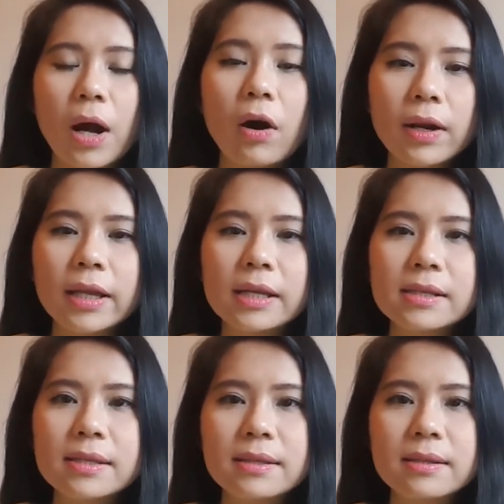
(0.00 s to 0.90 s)
only
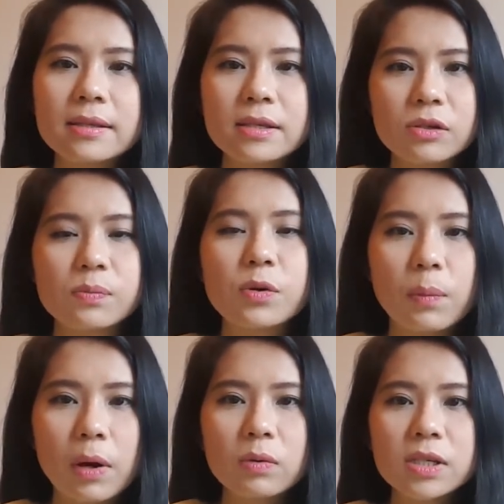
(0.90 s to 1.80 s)
to
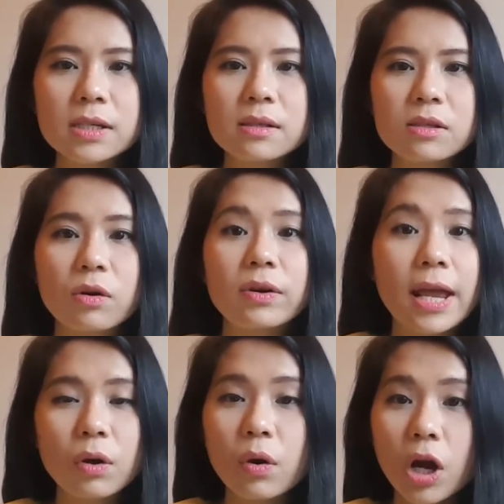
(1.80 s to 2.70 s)
promote it, so
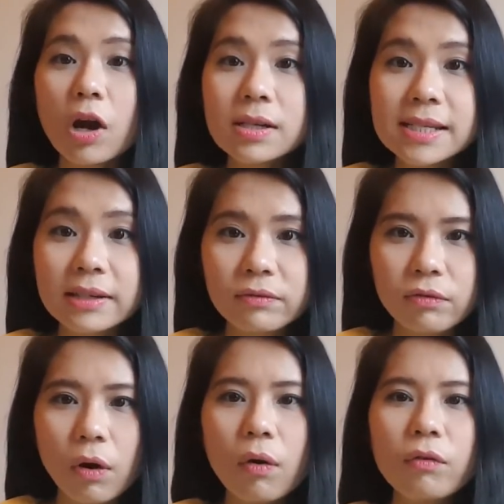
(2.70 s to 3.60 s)
no cost
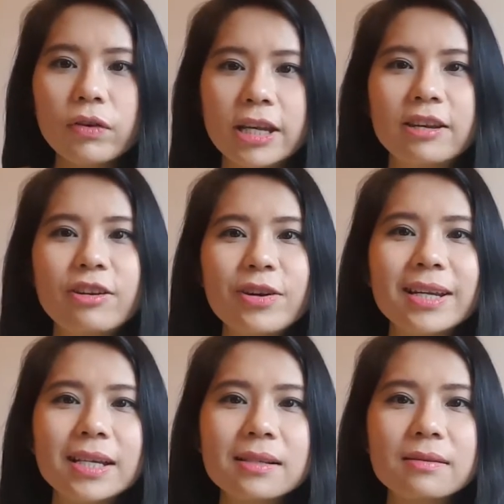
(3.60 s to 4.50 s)
involved in
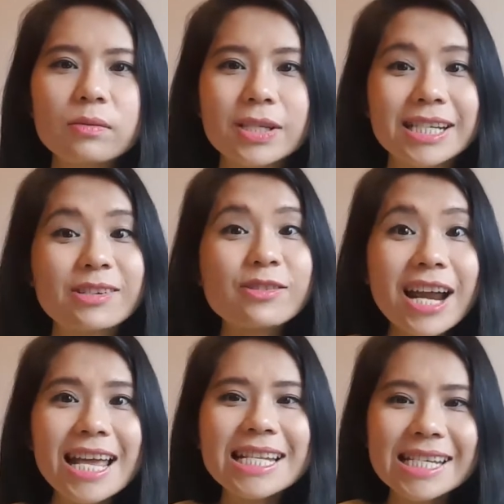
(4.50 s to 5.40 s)
doing this, which is
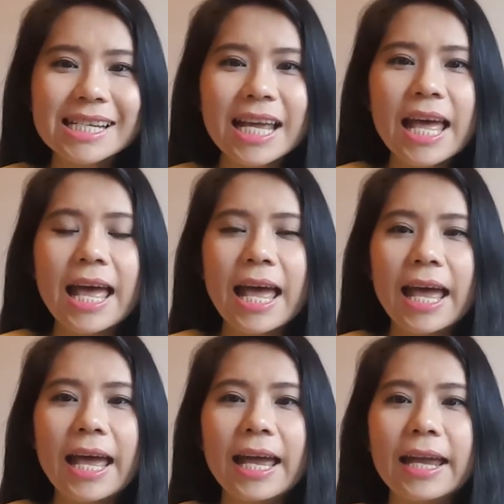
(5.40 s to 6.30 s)
great.
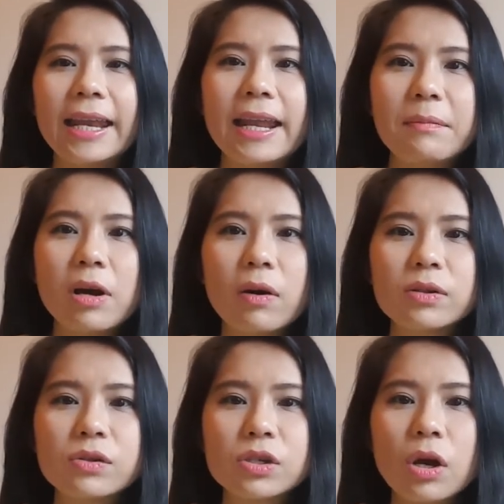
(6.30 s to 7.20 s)
And I'm
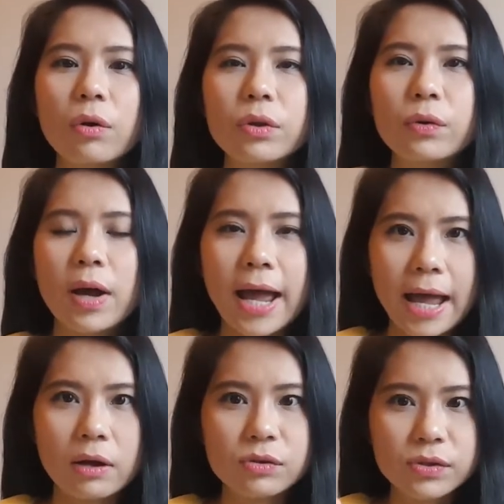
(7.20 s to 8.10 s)
going to show you
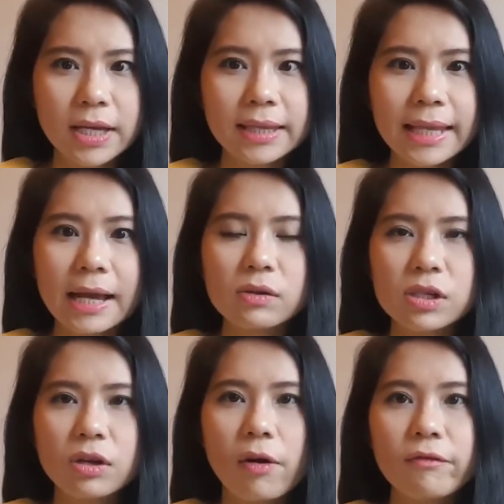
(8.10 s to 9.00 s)
how to get
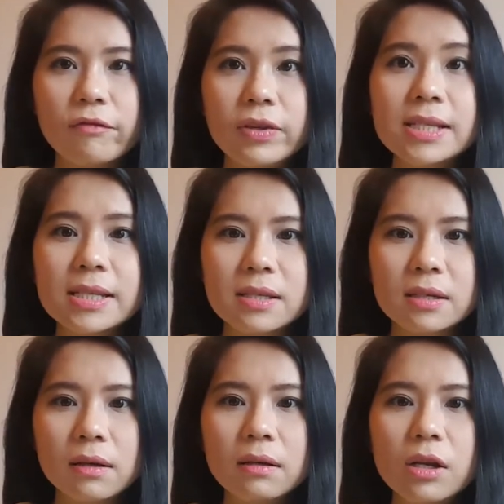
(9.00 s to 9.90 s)
thousands of
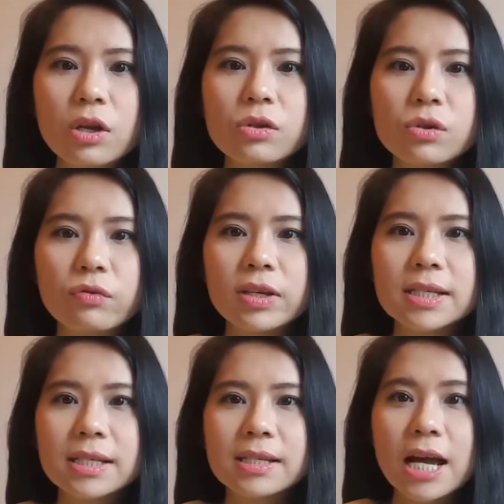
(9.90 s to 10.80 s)
visitors to
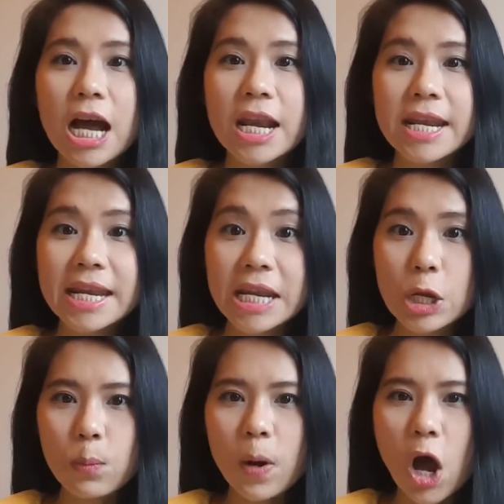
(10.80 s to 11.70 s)
visit a
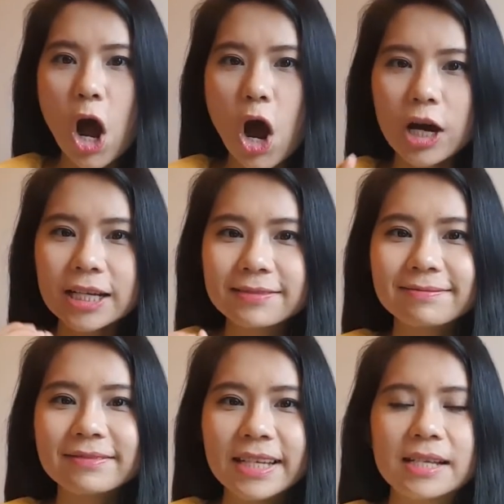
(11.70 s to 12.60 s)
new blog.
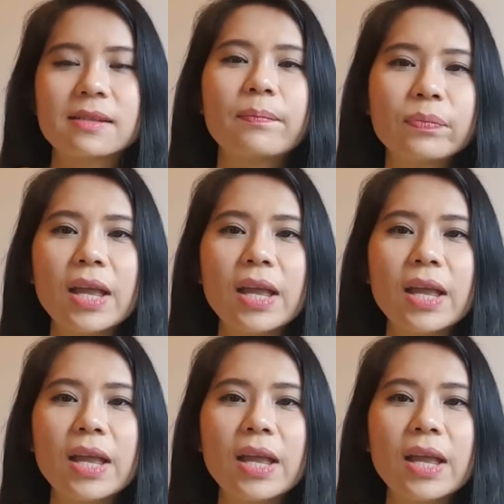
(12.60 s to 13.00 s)
Yes.